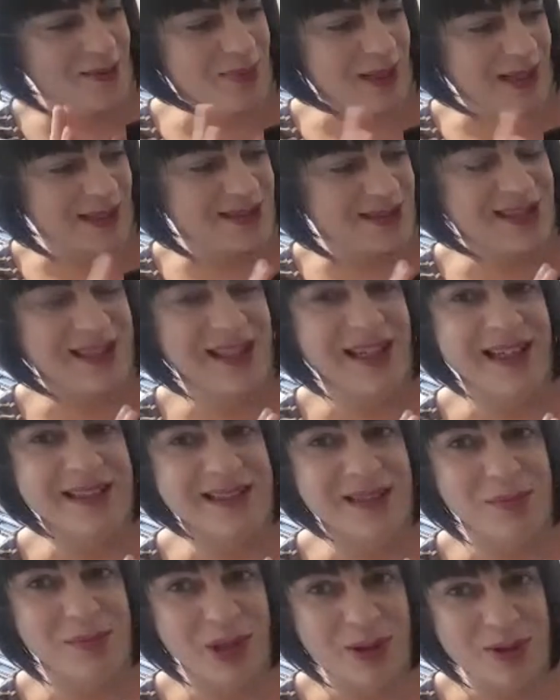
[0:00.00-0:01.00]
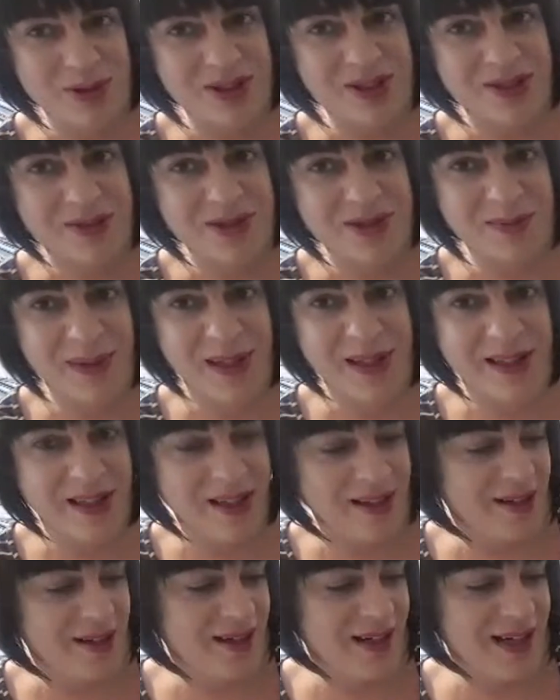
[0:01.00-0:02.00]
basically it's a Bluetooth
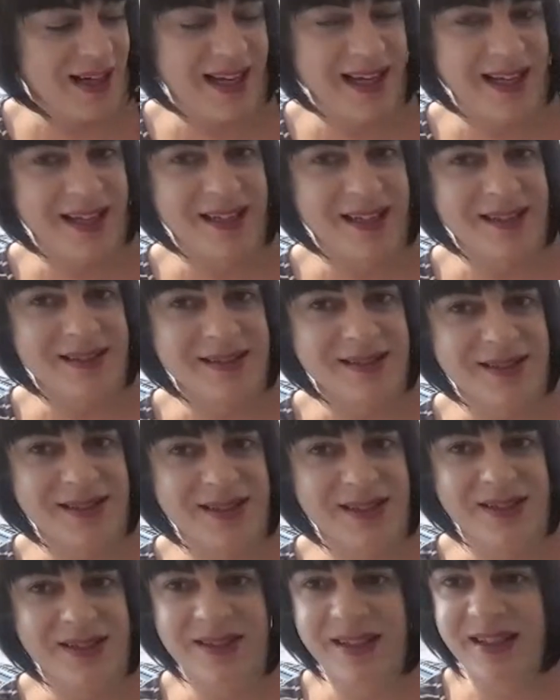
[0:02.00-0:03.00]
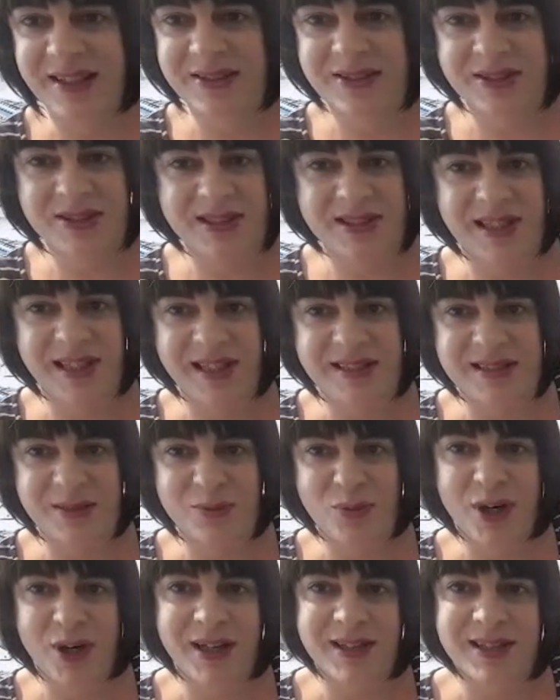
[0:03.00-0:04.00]
speaker, and you just connect it
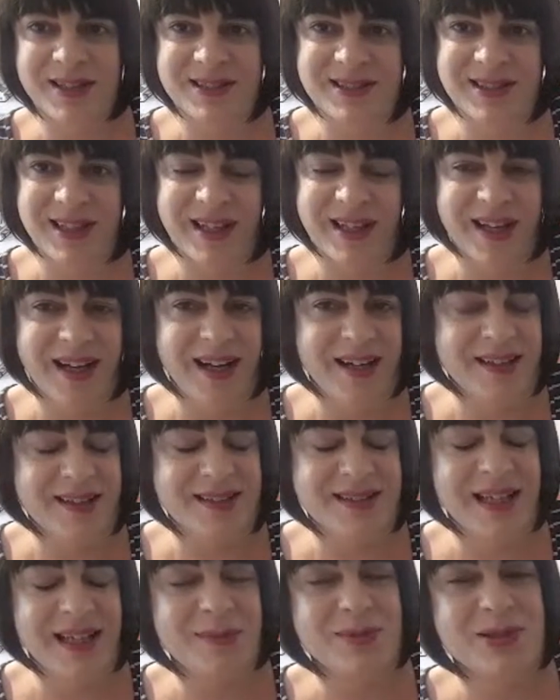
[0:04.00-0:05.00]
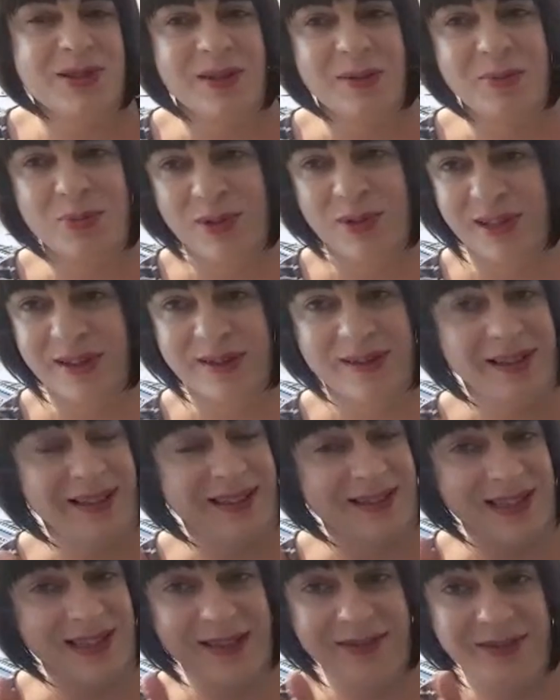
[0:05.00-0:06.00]
wirelessly, and it's absolutely brilliant. It
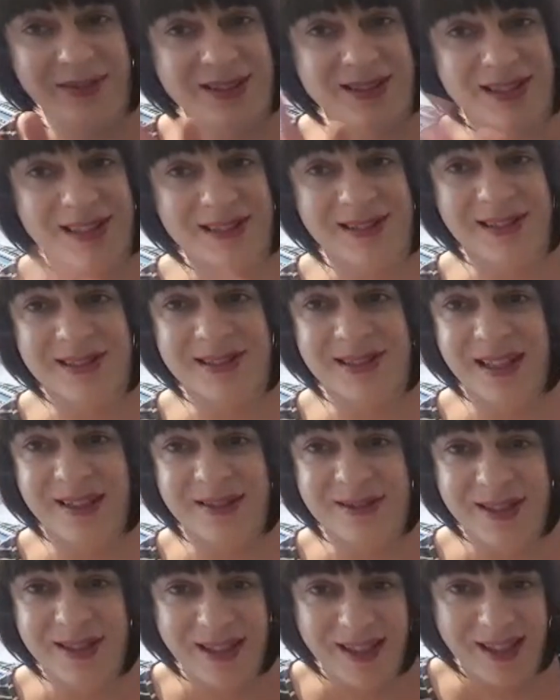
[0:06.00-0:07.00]
gives that fantastic sound.